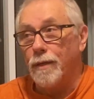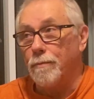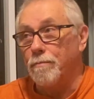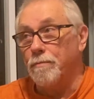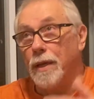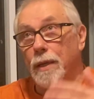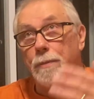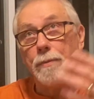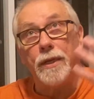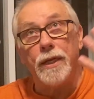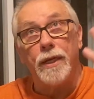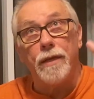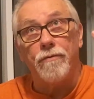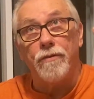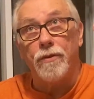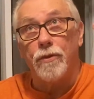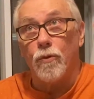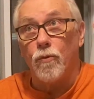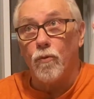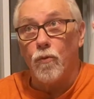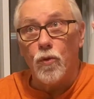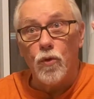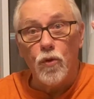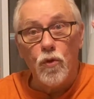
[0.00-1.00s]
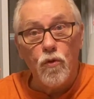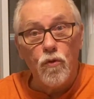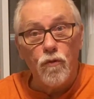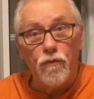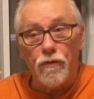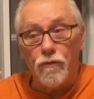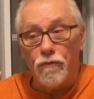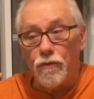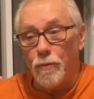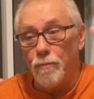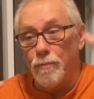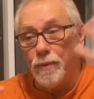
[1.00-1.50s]
maybe even the roof
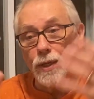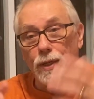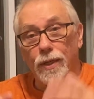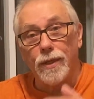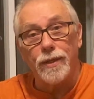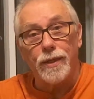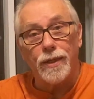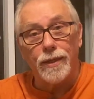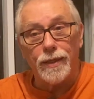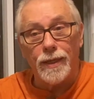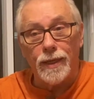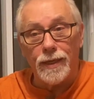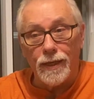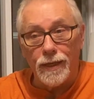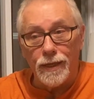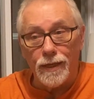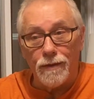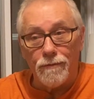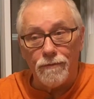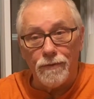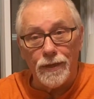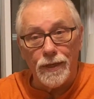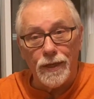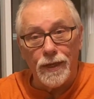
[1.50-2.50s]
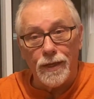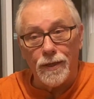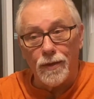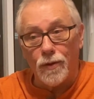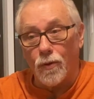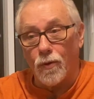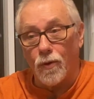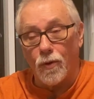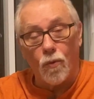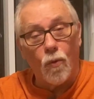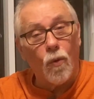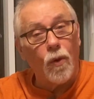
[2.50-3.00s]
of the building they live in
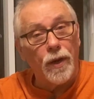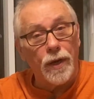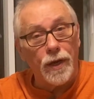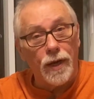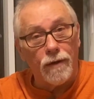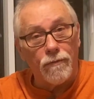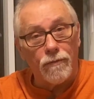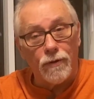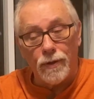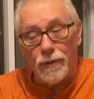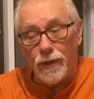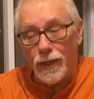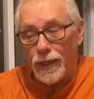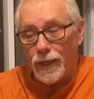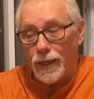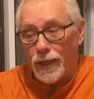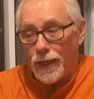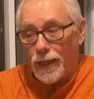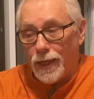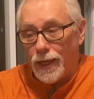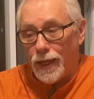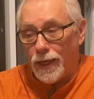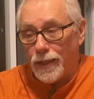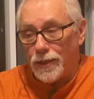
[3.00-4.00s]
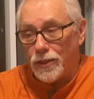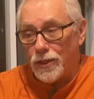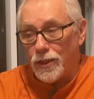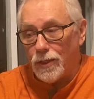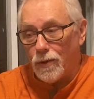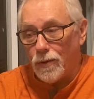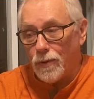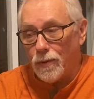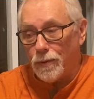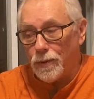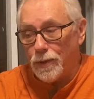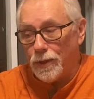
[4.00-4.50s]
or whatever. And
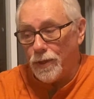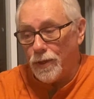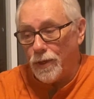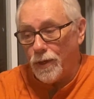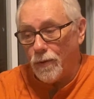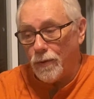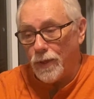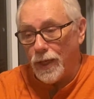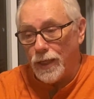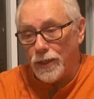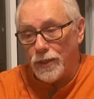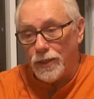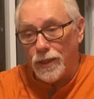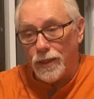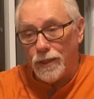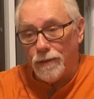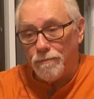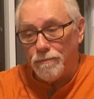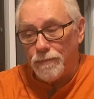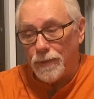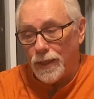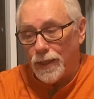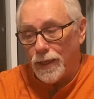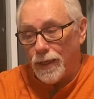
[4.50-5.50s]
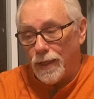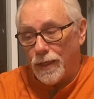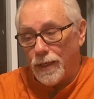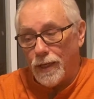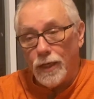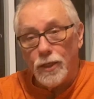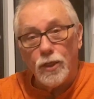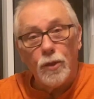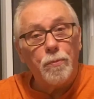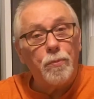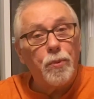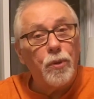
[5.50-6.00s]
so,
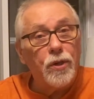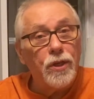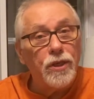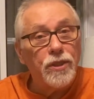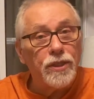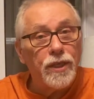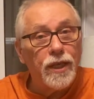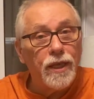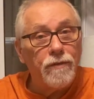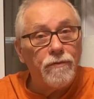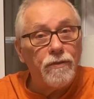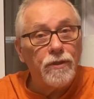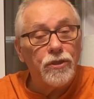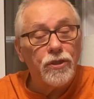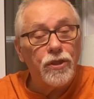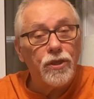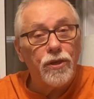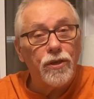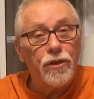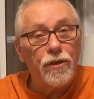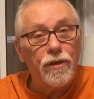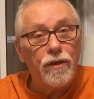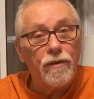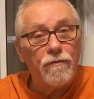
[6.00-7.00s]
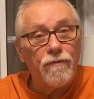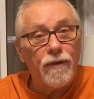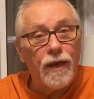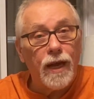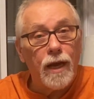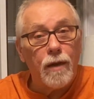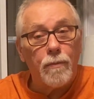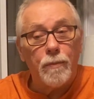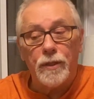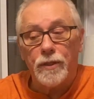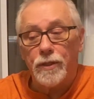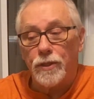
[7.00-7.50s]
that's a pretty safe and secure
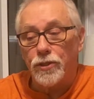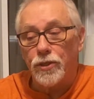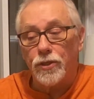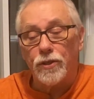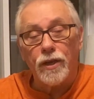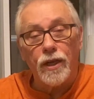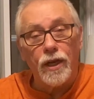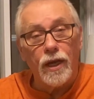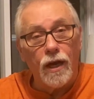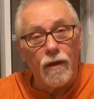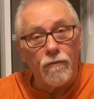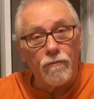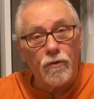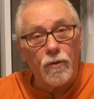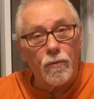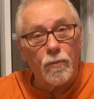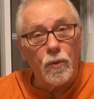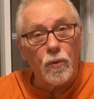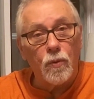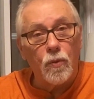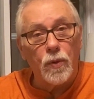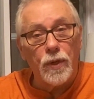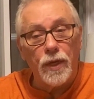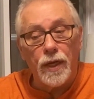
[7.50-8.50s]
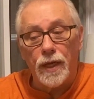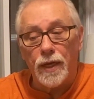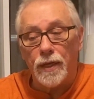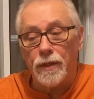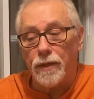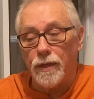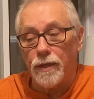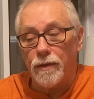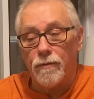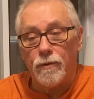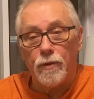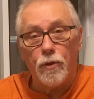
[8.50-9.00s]
environment that you're comfortable
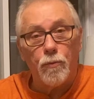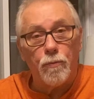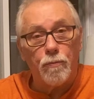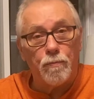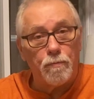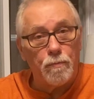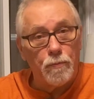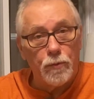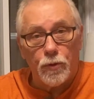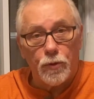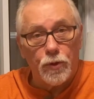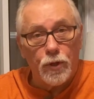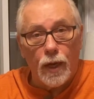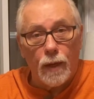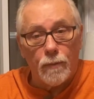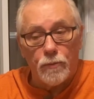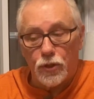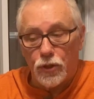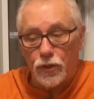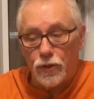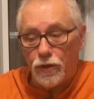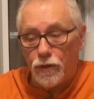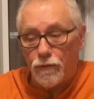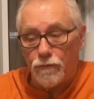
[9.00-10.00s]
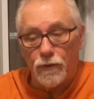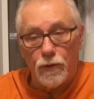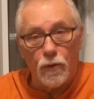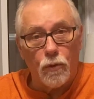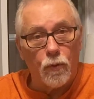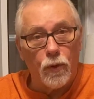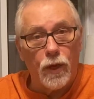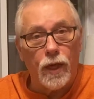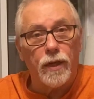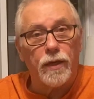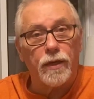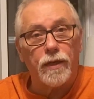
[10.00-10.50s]
with, and I'm sure you feel
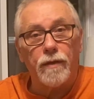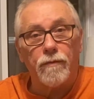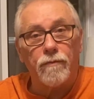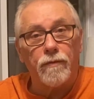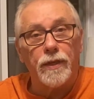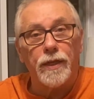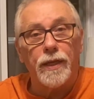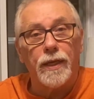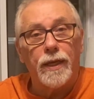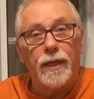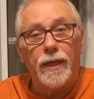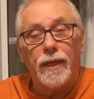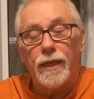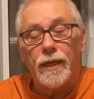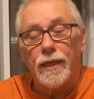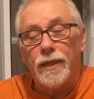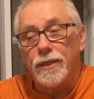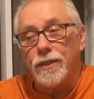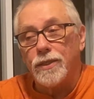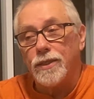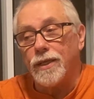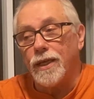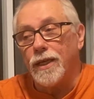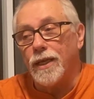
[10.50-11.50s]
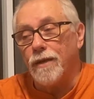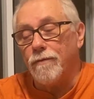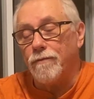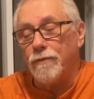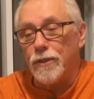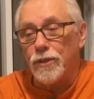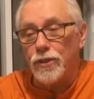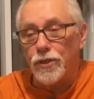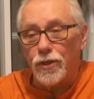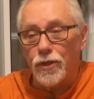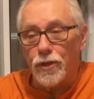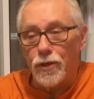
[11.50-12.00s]
relatively safe
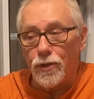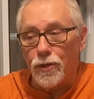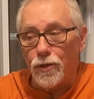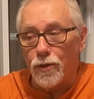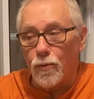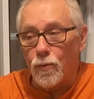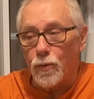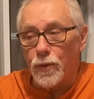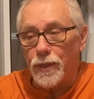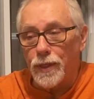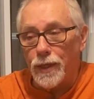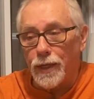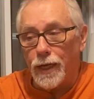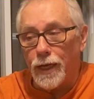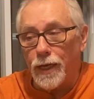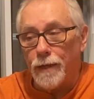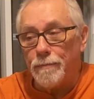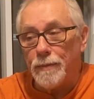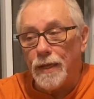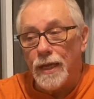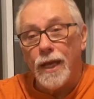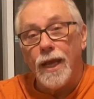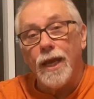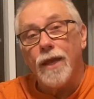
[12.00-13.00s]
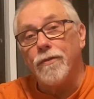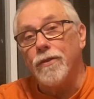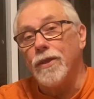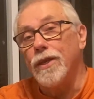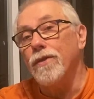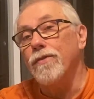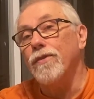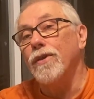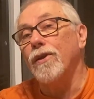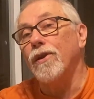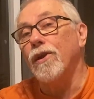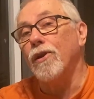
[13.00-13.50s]
and secure within.
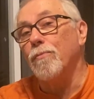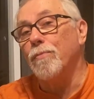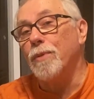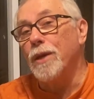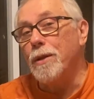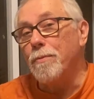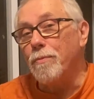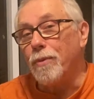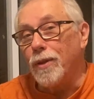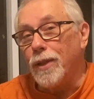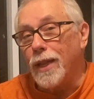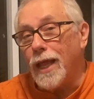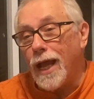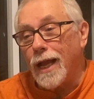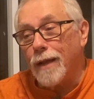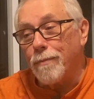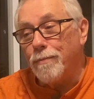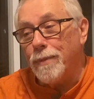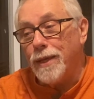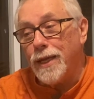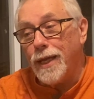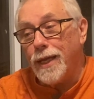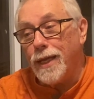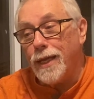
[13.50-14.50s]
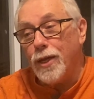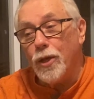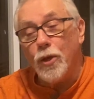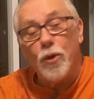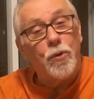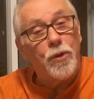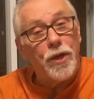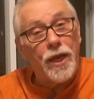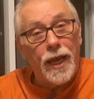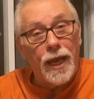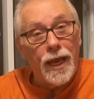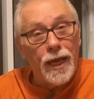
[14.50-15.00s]
Then there are people like me
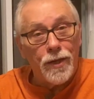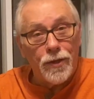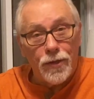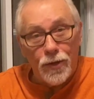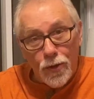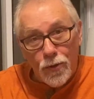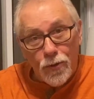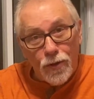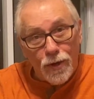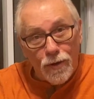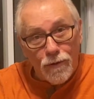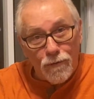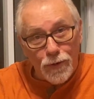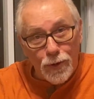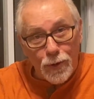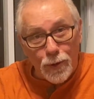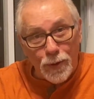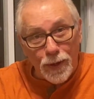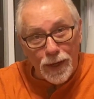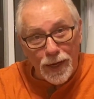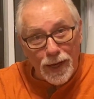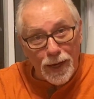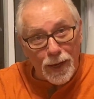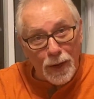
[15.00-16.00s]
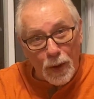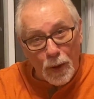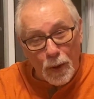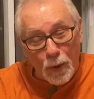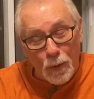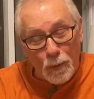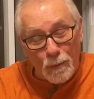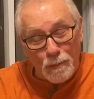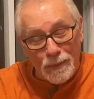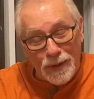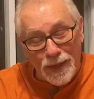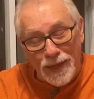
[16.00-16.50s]
who can't do their viewing at
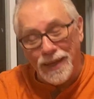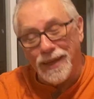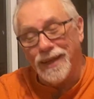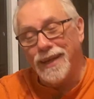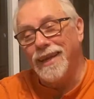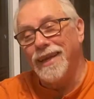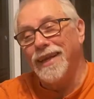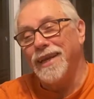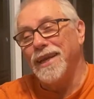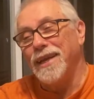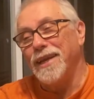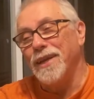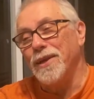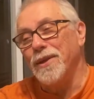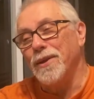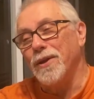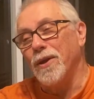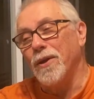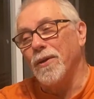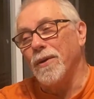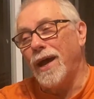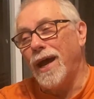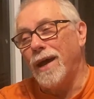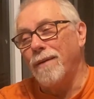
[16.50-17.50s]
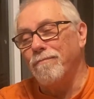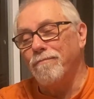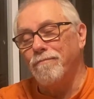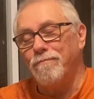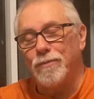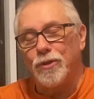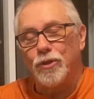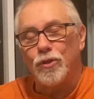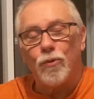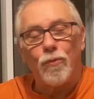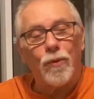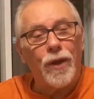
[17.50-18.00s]
home. I'm
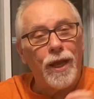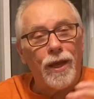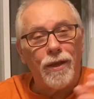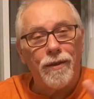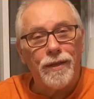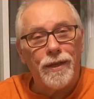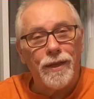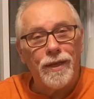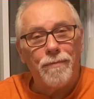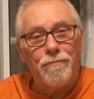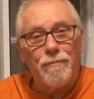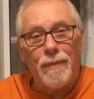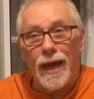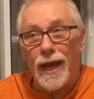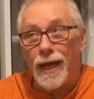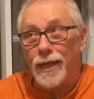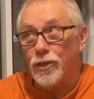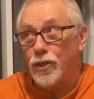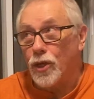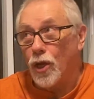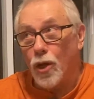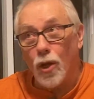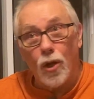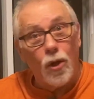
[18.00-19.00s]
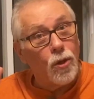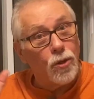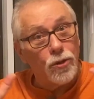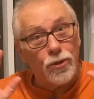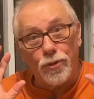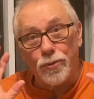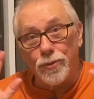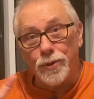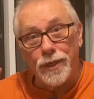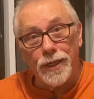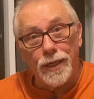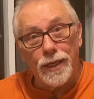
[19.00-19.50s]
surrounded by tall
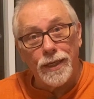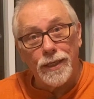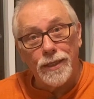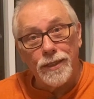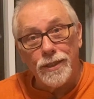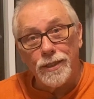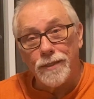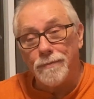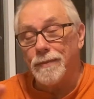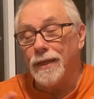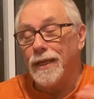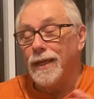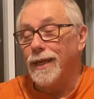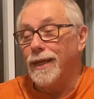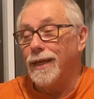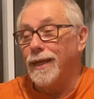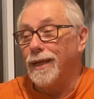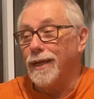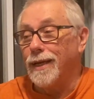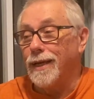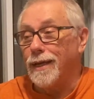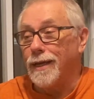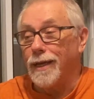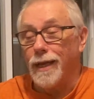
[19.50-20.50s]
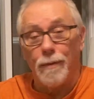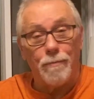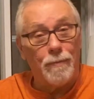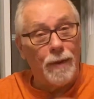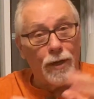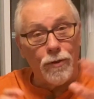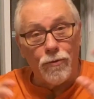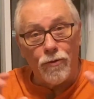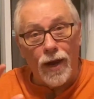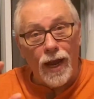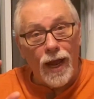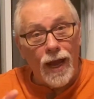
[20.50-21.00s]
trees, and
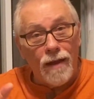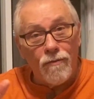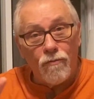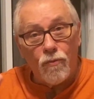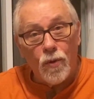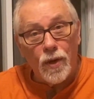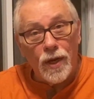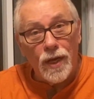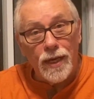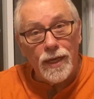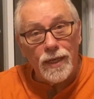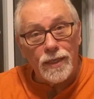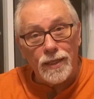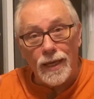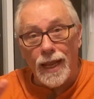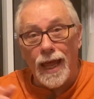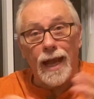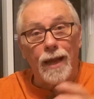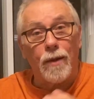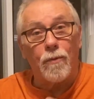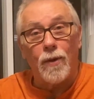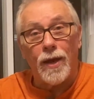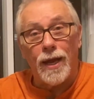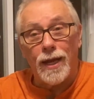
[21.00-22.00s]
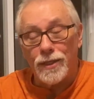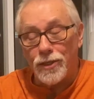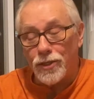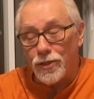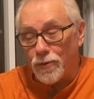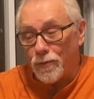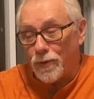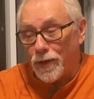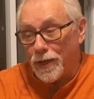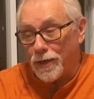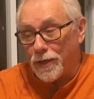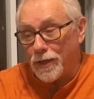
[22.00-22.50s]
my driveway is likewise
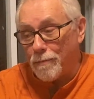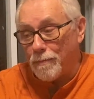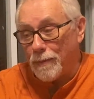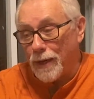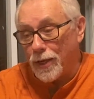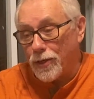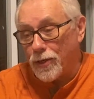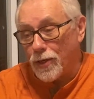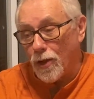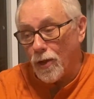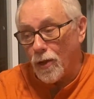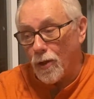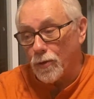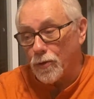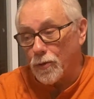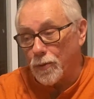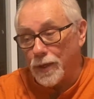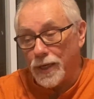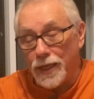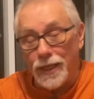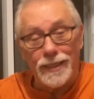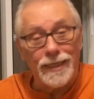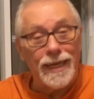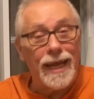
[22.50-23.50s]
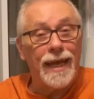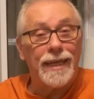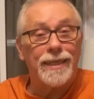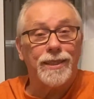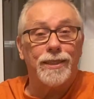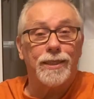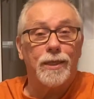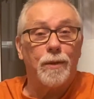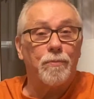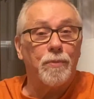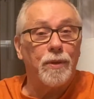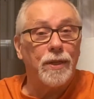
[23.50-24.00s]
surrounded by tall trees. I
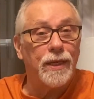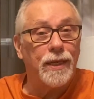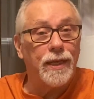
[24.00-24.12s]
simply